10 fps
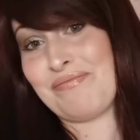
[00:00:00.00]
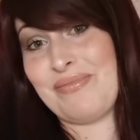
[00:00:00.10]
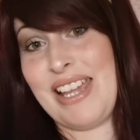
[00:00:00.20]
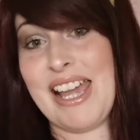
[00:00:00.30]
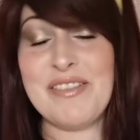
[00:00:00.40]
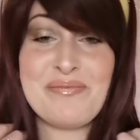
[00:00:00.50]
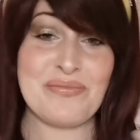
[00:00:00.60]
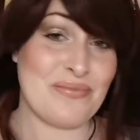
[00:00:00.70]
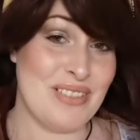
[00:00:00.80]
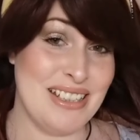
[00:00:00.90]
Yeah.
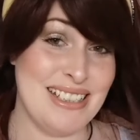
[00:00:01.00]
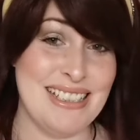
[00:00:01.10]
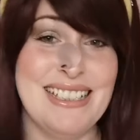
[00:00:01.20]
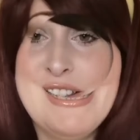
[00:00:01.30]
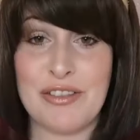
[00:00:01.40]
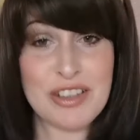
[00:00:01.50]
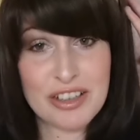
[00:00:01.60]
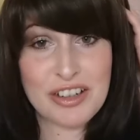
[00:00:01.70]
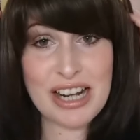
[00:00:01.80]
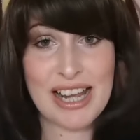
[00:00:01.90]
I've
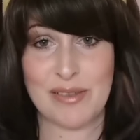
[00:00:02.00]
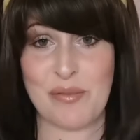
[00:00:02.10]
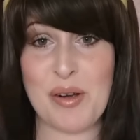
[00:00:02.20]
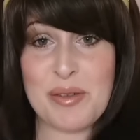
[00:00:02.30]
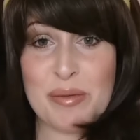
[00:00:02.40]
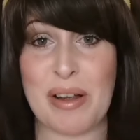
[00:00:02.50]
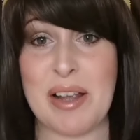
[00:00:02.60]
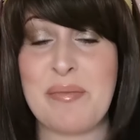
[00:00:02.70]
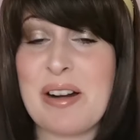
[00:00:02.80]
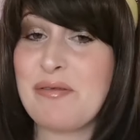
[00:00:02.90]
just gone ahead and popped my
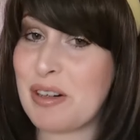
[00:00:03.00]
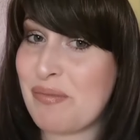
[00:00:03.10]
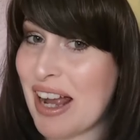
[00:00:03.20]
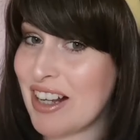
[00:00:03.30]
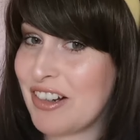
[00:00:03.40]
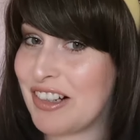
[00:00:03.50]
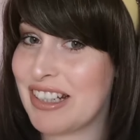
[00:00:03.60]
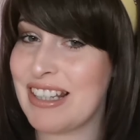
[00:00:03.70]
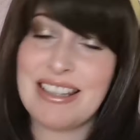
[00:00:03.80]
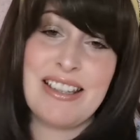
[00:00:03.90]
brown one back on
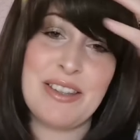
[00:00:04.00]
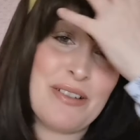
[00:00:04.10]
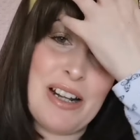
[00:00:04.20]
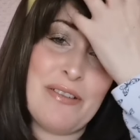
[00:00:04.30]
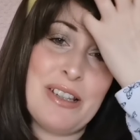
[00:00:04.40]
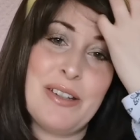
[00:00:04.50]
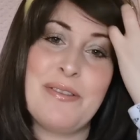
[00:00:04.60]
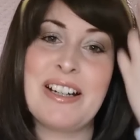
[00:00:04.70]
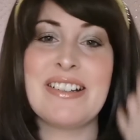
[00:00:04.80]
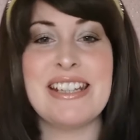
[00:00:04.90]
because this is the one I want to
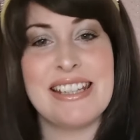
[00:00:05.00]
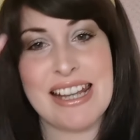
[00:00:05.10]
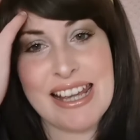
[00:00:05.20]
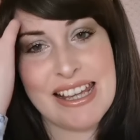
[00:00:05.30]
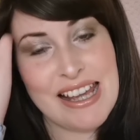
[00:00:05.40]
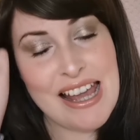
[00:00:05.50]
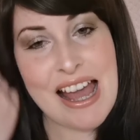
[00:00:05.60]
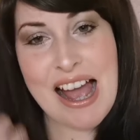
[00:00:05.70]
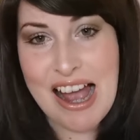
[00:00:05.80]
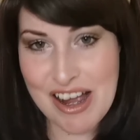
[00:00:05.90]
wear today.
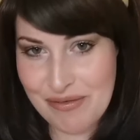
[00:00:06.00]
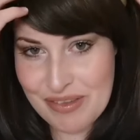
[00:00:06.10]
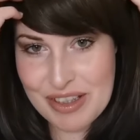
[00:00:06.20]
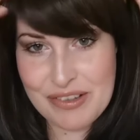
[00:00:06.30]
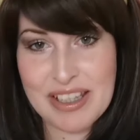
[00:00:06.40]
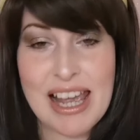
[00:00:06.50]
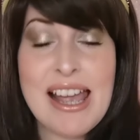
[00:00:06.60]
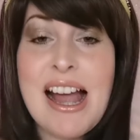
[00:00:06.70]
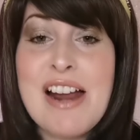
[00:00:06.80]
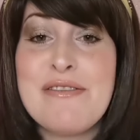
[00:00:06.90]
So
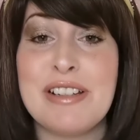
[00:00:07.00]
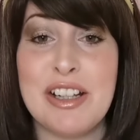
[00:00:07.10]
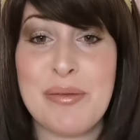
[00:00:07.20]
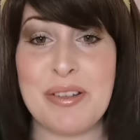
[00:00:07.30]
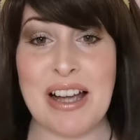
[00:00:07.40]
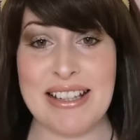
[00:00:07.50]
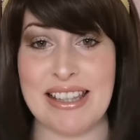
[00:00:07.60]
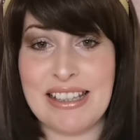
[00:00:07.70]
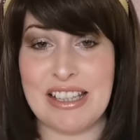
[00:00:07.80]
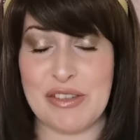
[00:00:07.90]
yeah, I really hope you guys
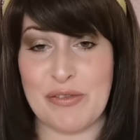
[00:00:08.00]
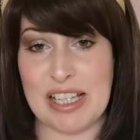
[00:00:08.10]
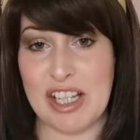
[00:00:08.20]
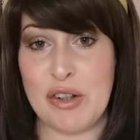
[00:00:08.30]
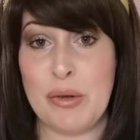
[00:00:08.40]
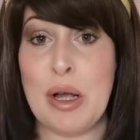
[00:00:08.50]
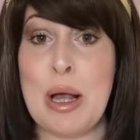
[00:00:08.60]
like this video.